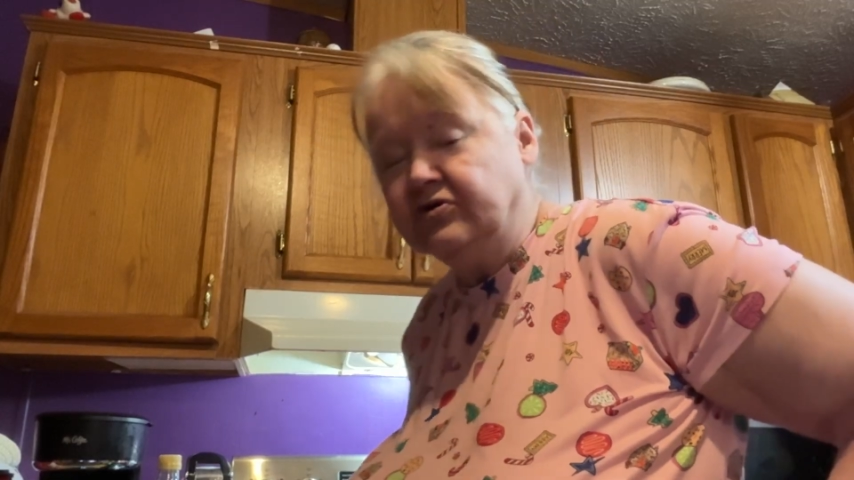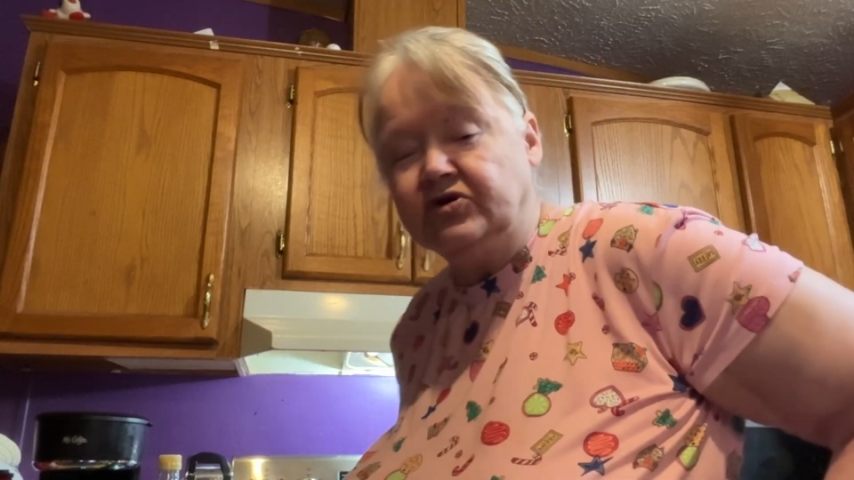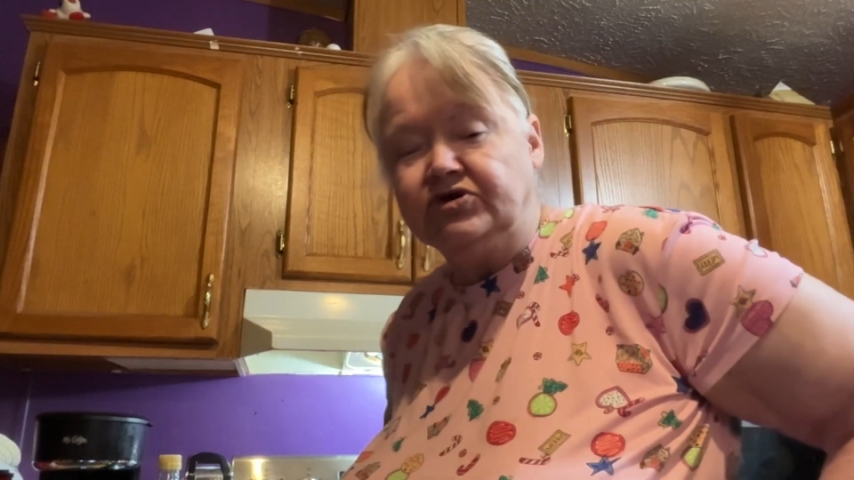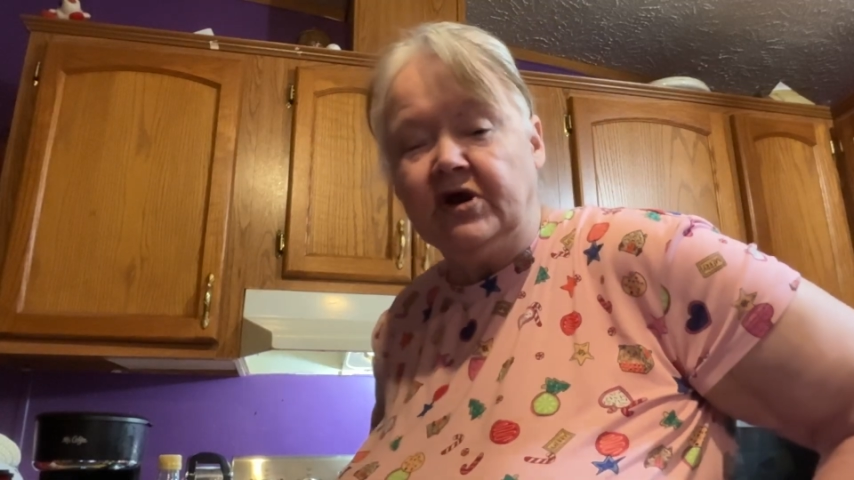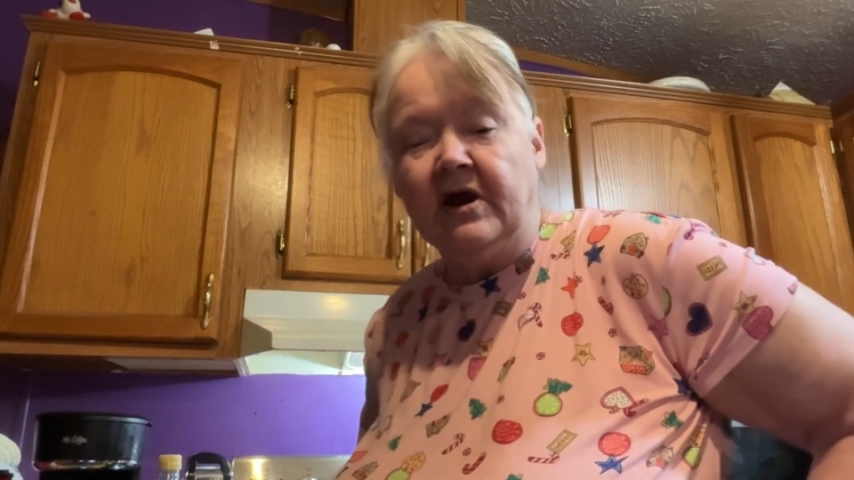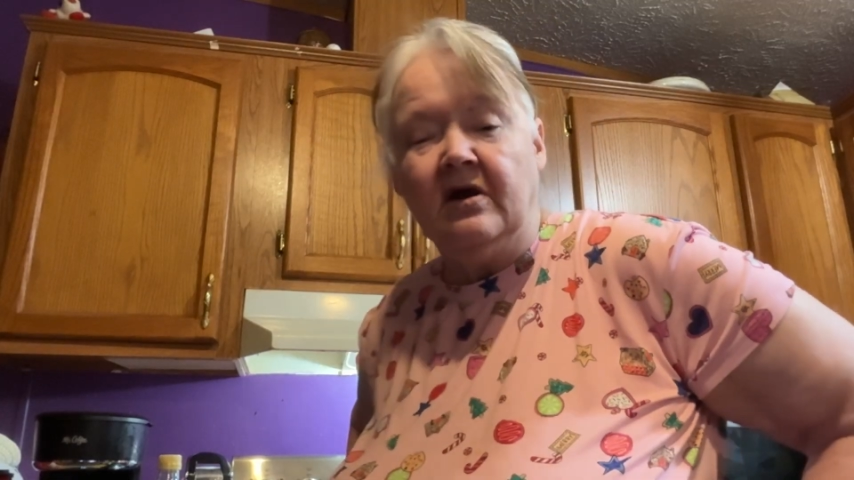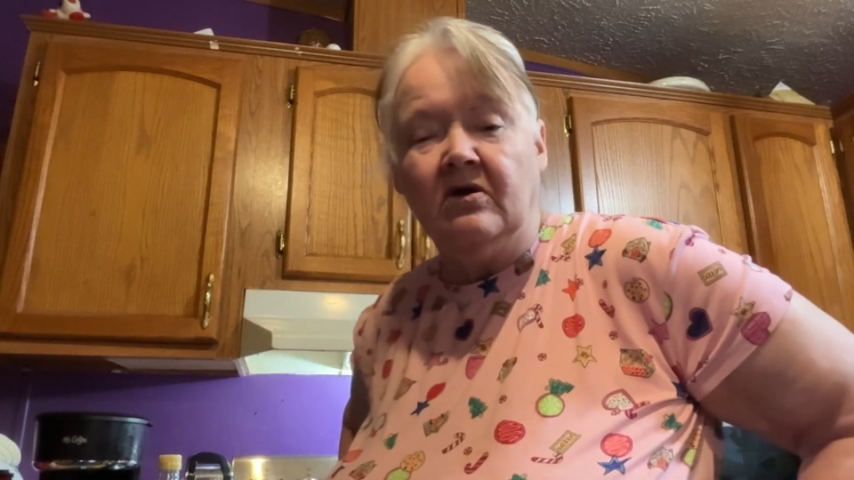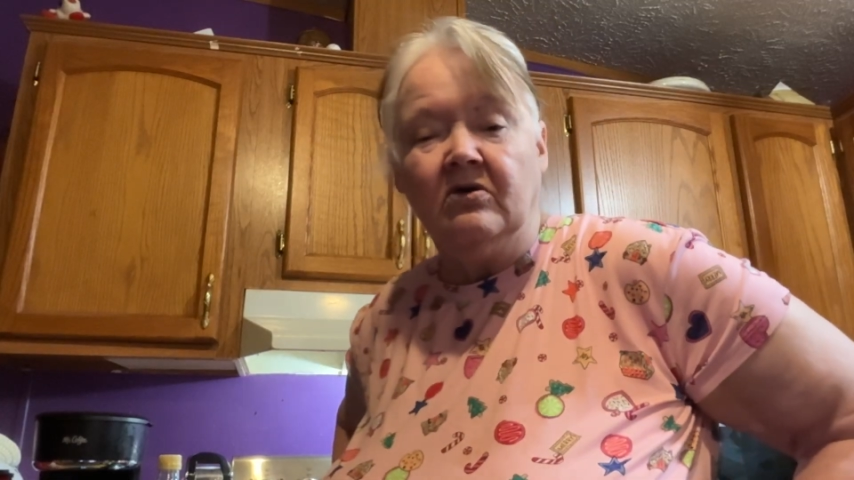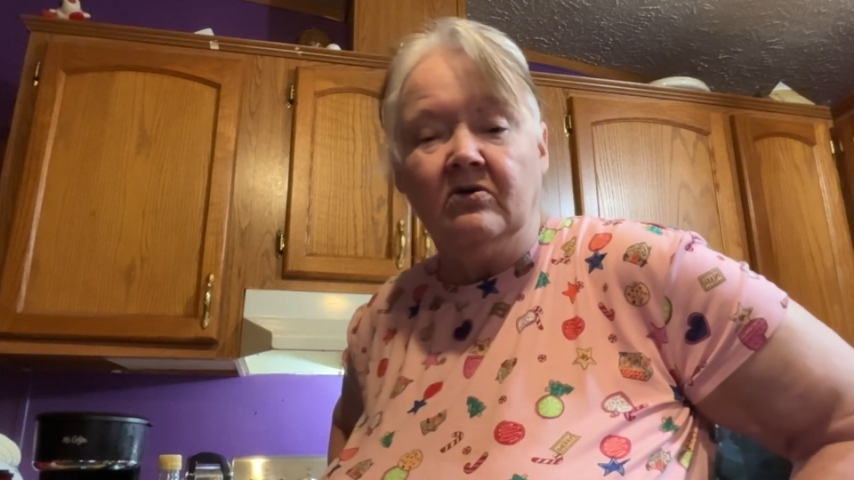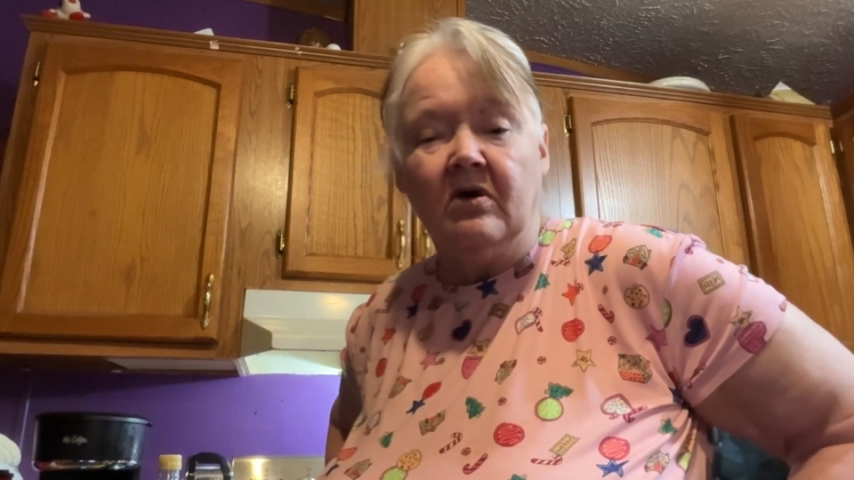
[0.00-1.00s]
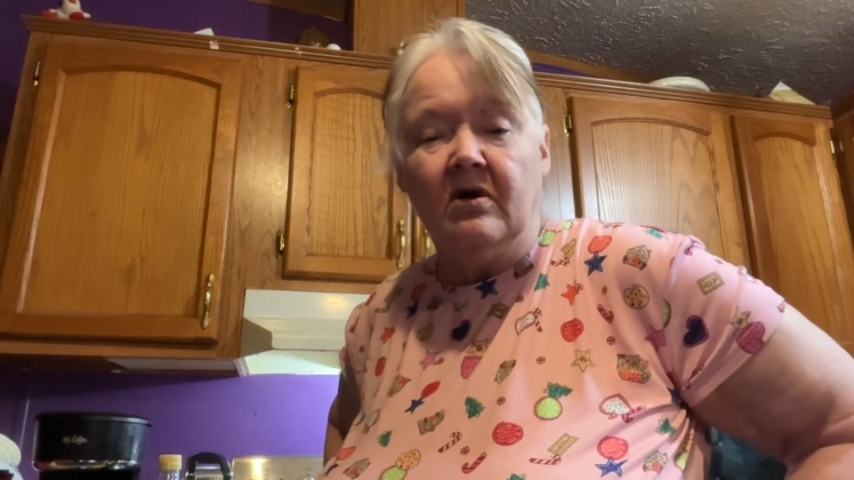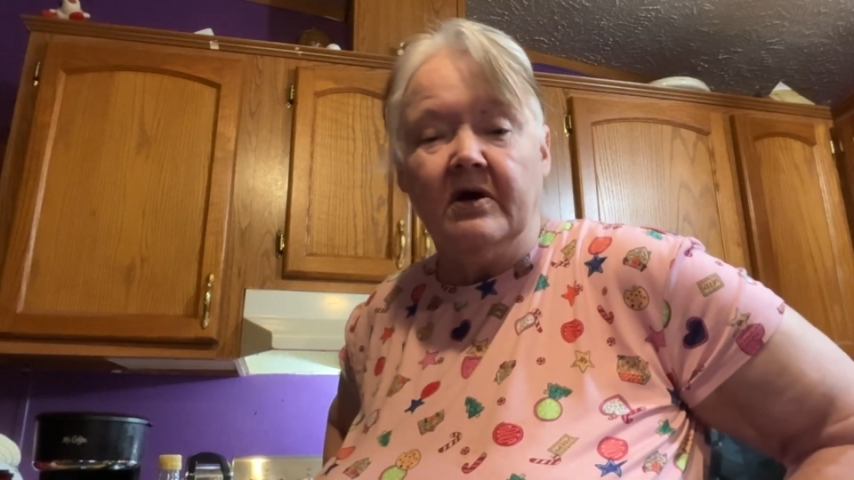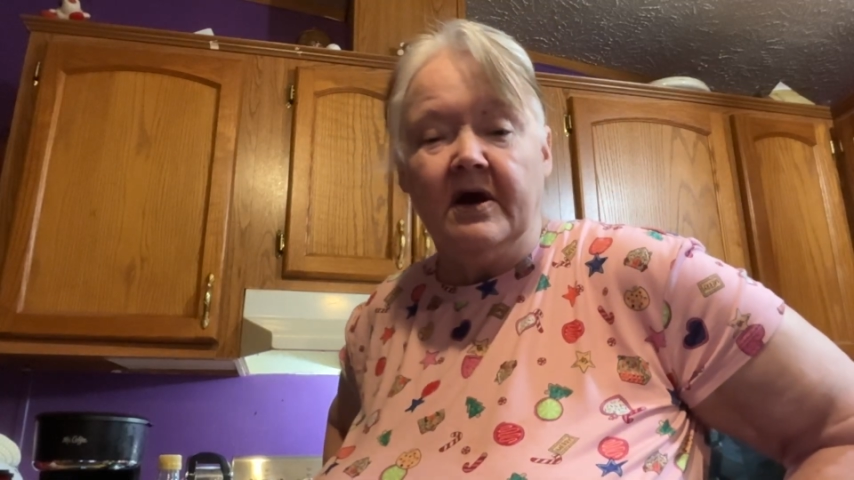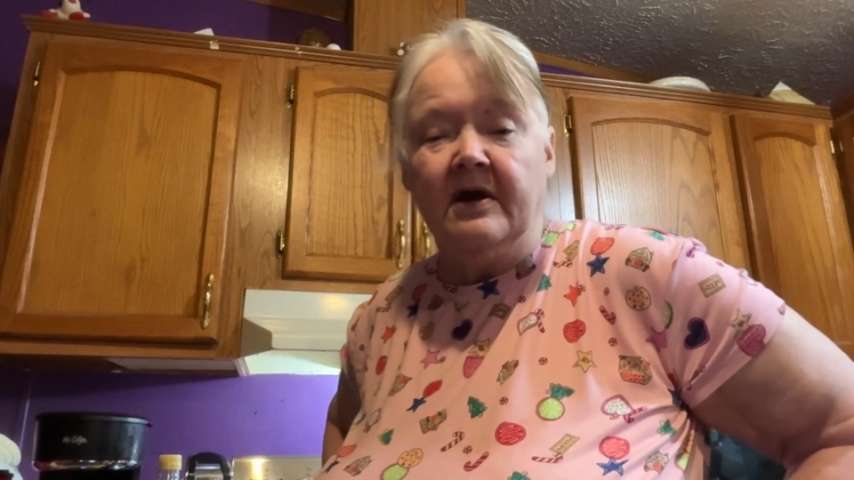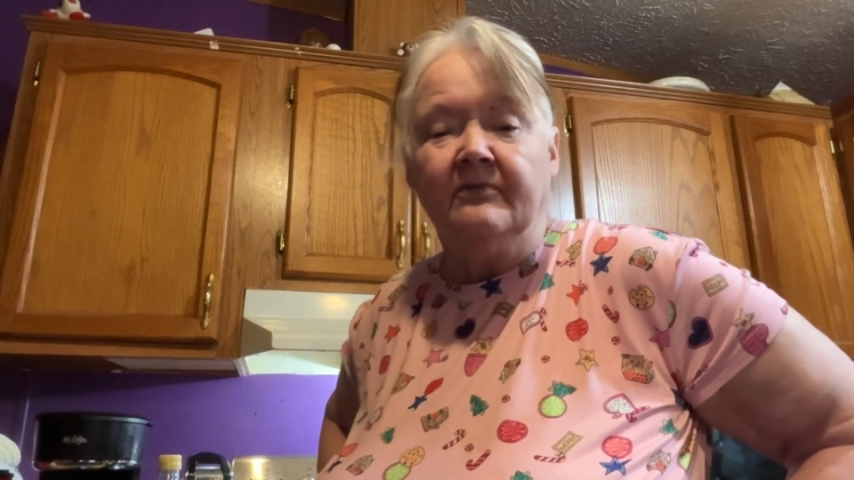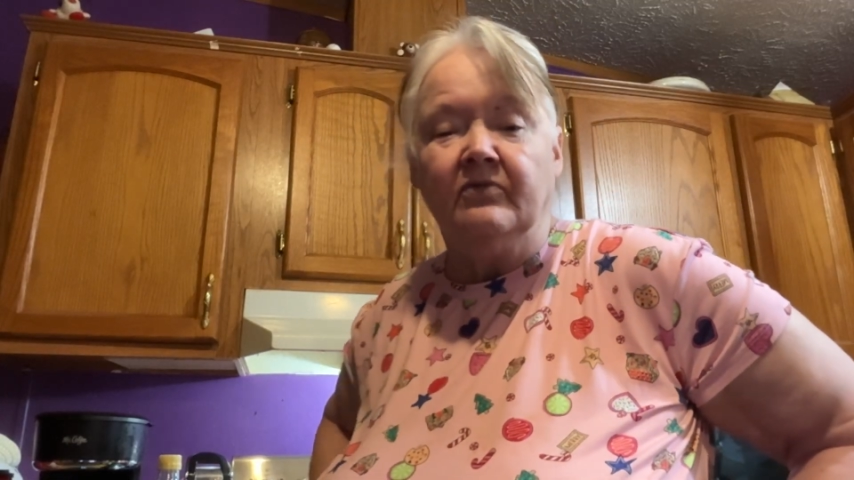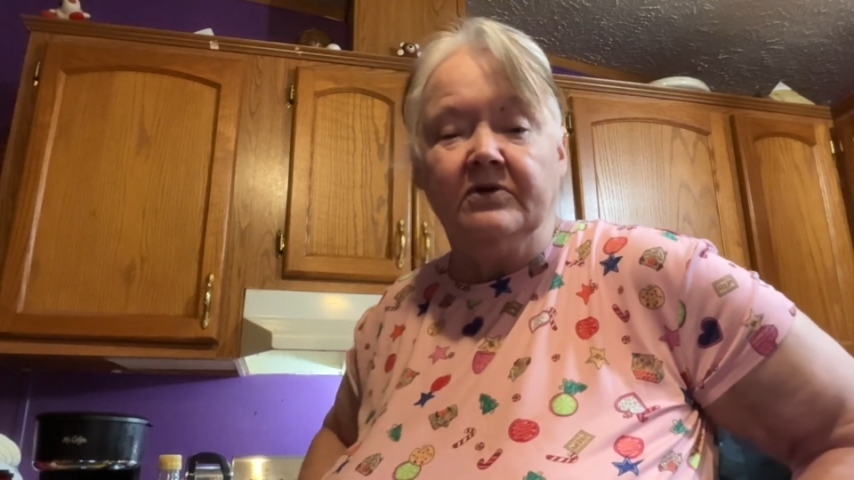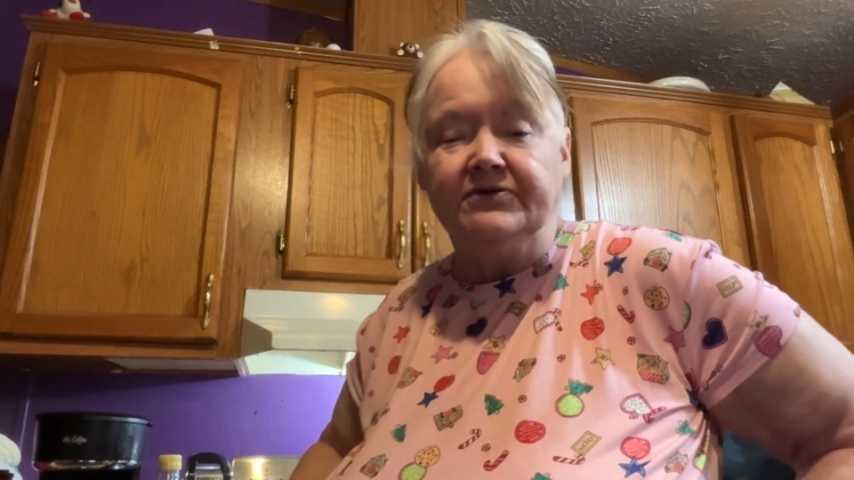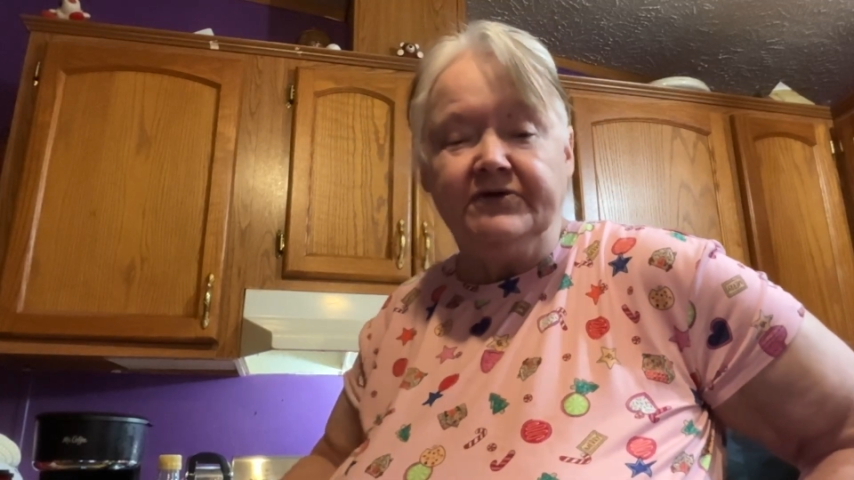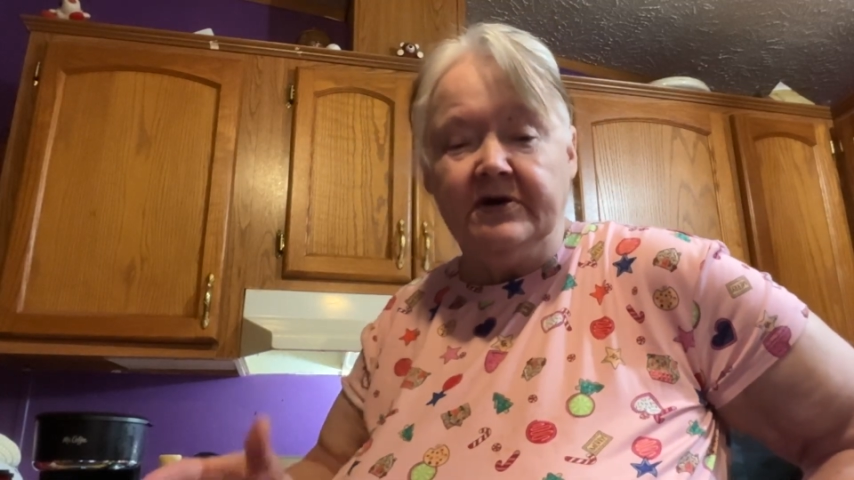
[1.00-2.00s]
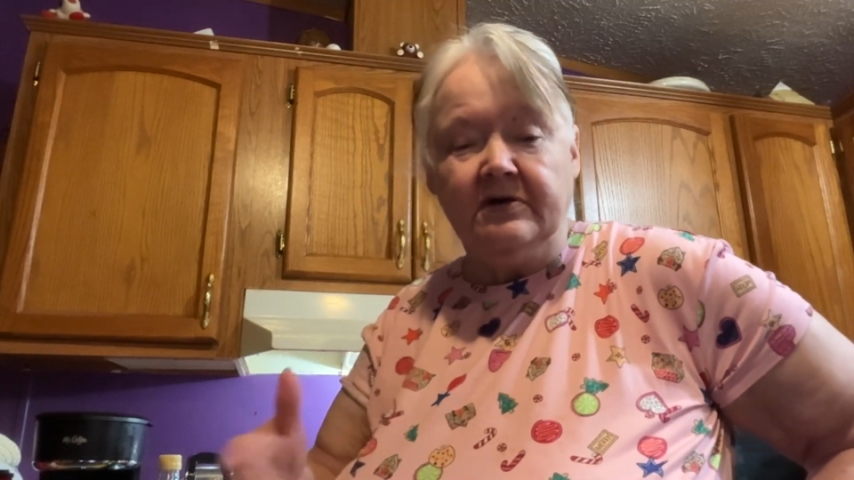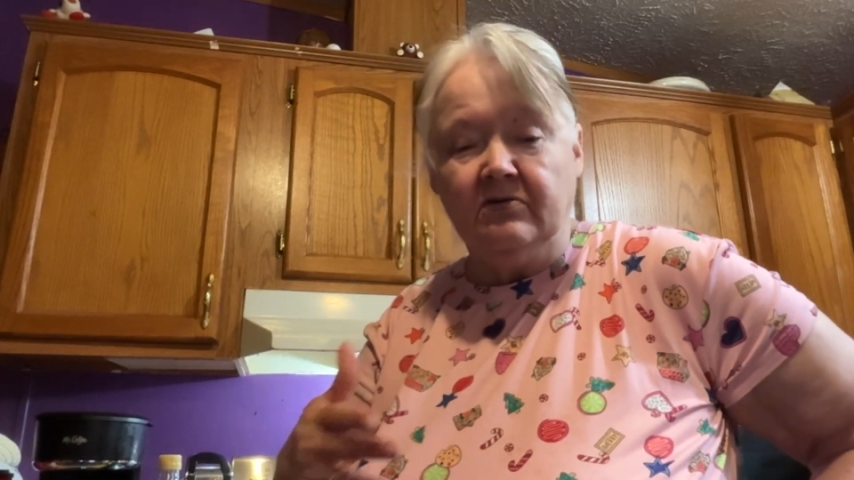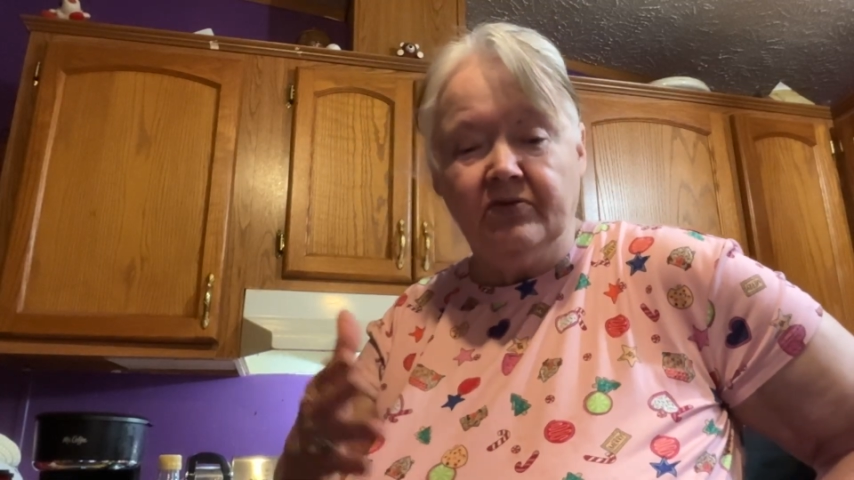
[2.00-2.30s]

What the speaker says: share every single